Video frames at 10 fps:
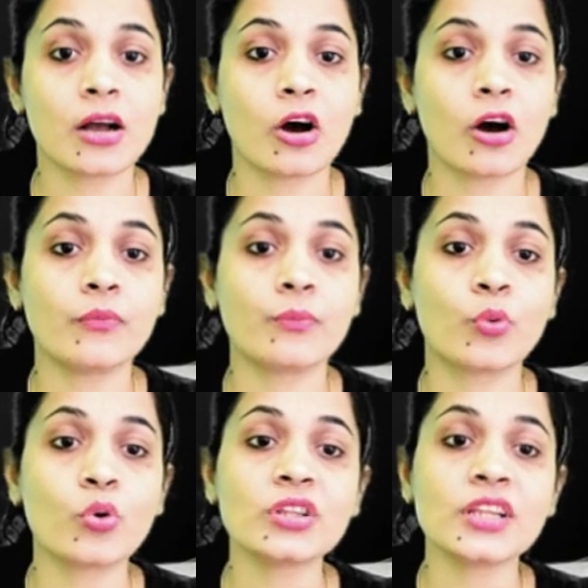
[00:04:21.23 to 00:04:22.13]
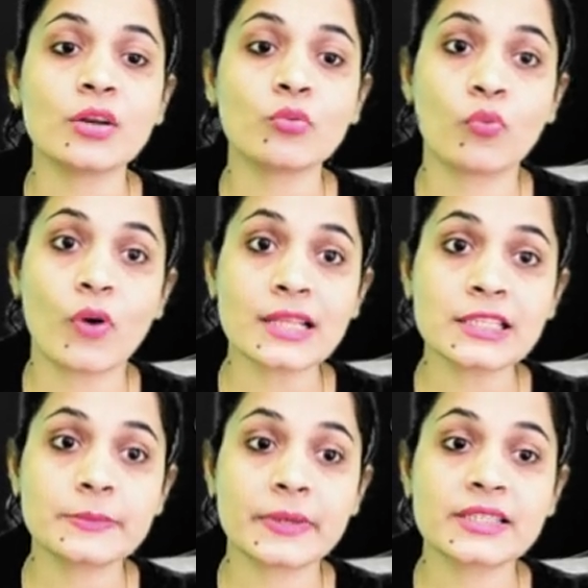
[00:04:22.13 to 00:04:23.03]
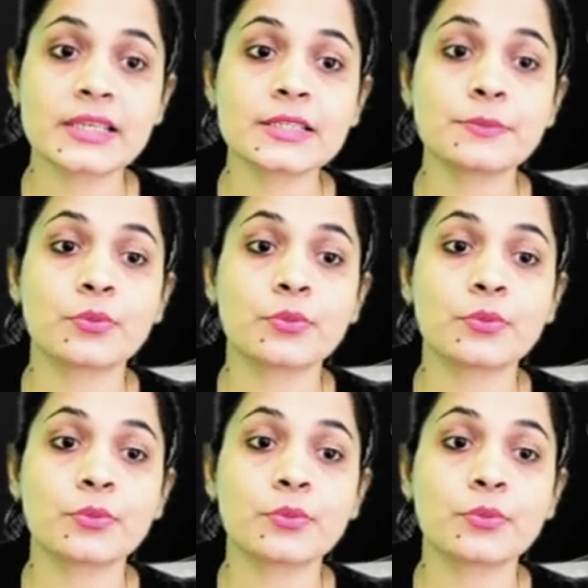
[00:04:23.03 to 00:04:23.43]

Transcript: of more than one species